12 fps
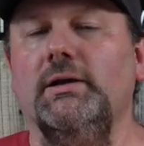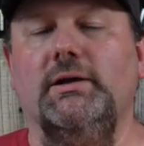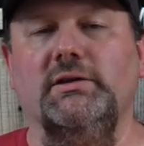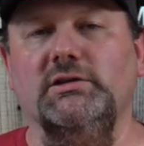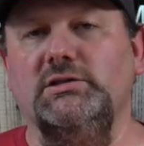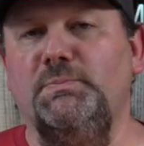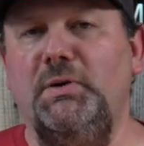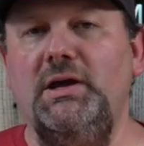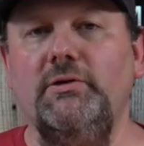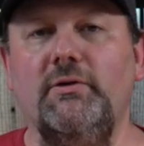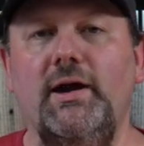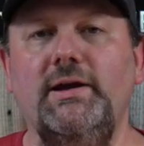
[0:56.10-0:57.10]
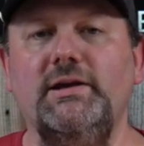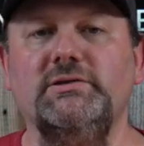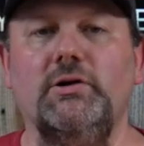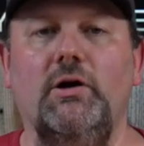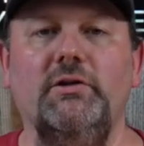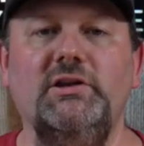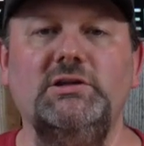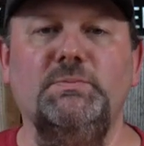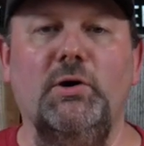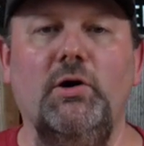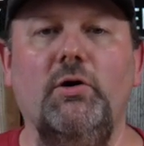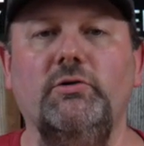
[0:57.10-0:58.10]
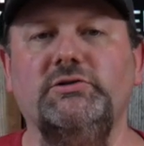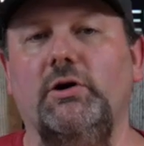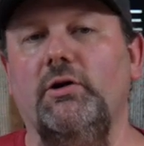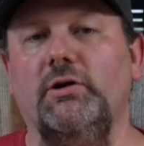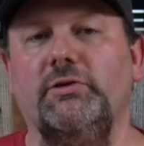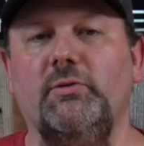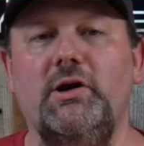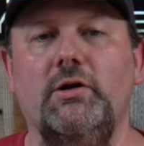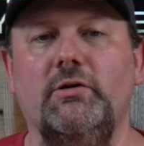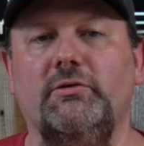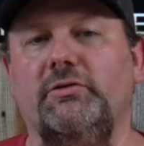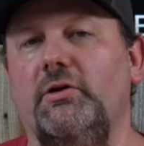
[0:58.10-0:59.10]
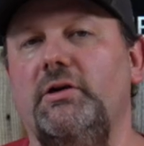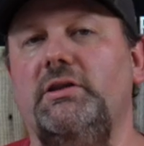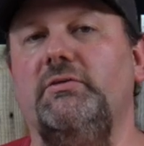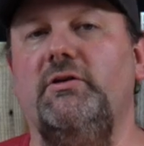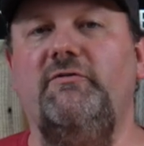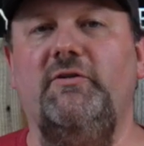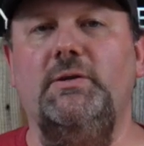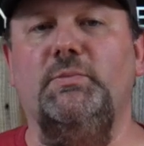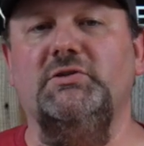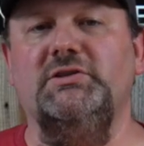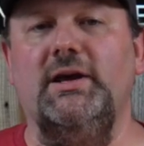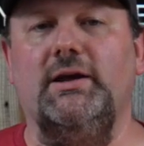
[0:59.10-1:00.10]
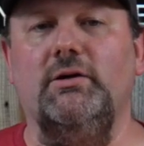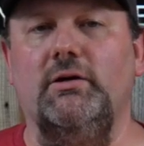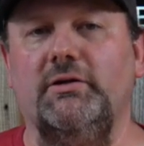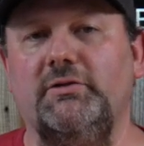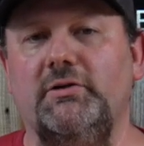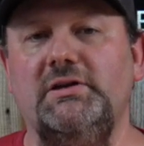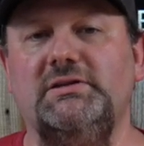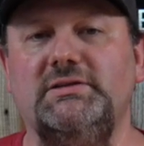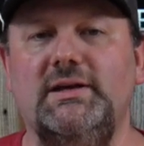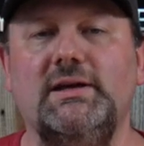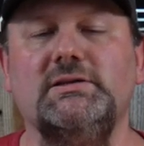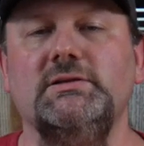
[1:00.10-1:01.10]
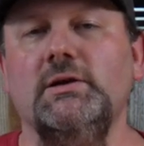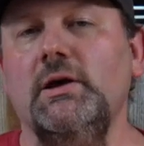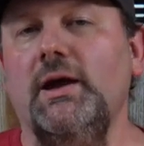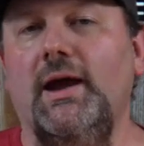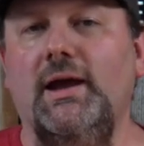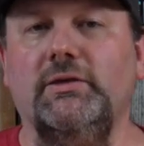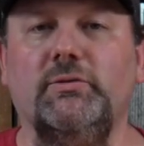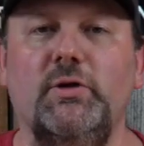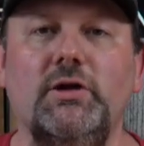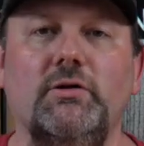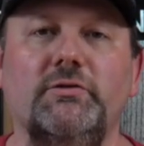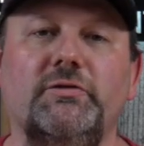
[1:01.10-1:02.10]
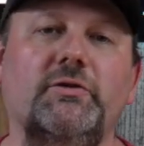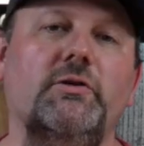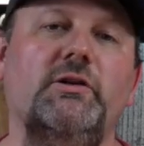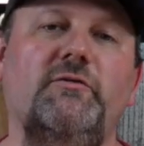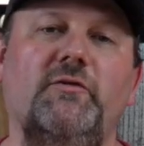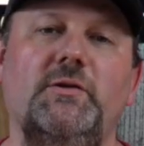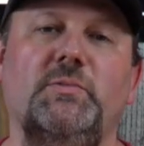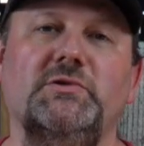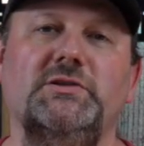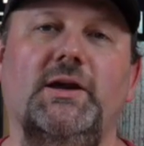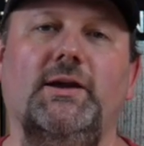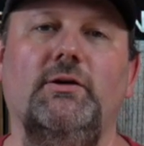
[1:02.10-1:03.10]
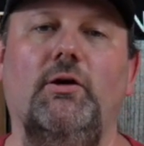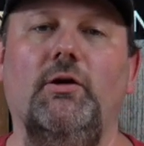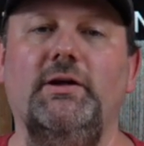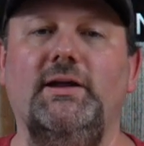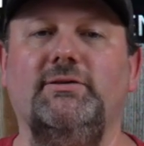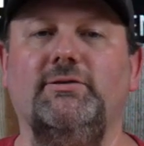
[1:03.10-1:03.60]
Now the speed ratings on these bows are 333 feet per second on a 36 and 330 feet per second on a